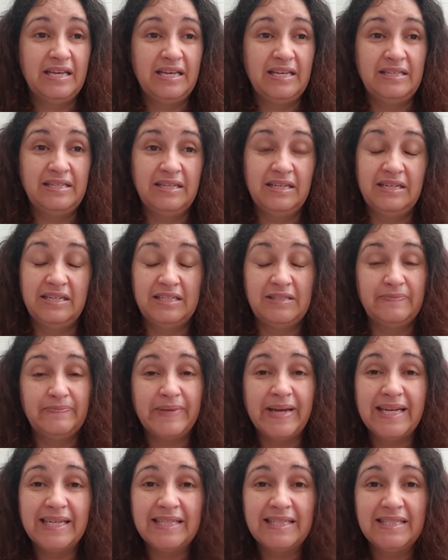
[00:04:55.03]
is
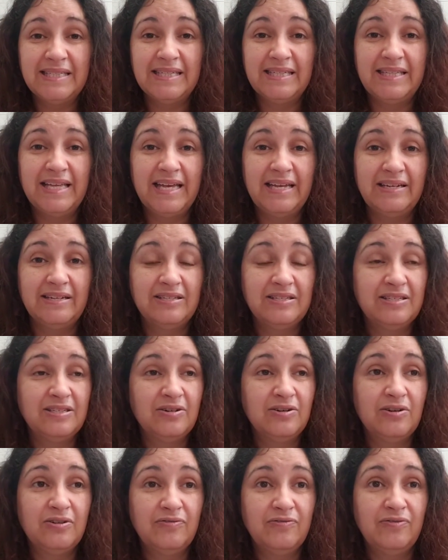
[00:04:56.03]
unexpected, that is
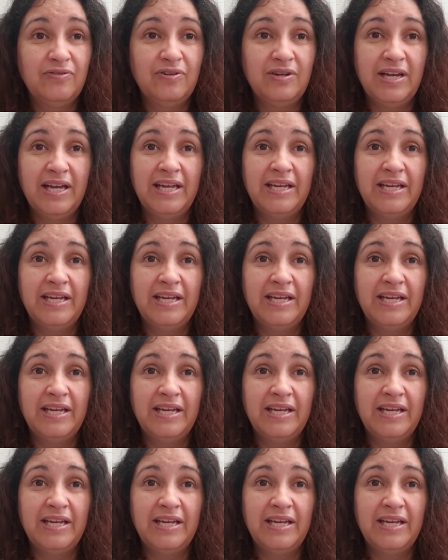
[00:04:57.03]
hurtful,